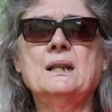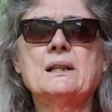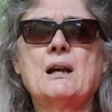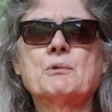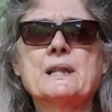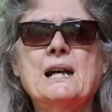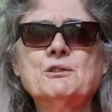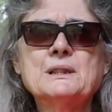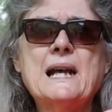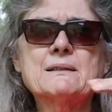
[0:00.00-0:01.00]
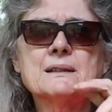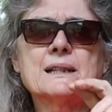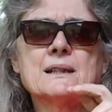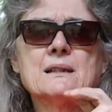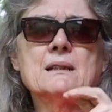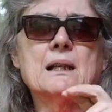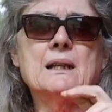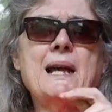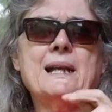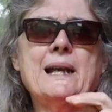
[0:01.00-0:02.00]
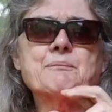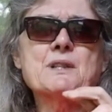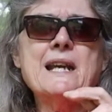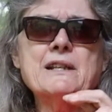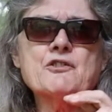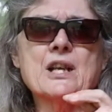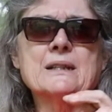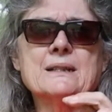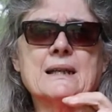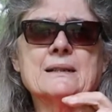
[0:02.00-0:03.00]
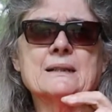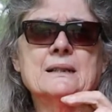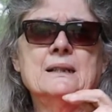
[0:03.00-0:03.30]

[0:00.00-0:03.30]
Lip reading: Now, without that little adaptation,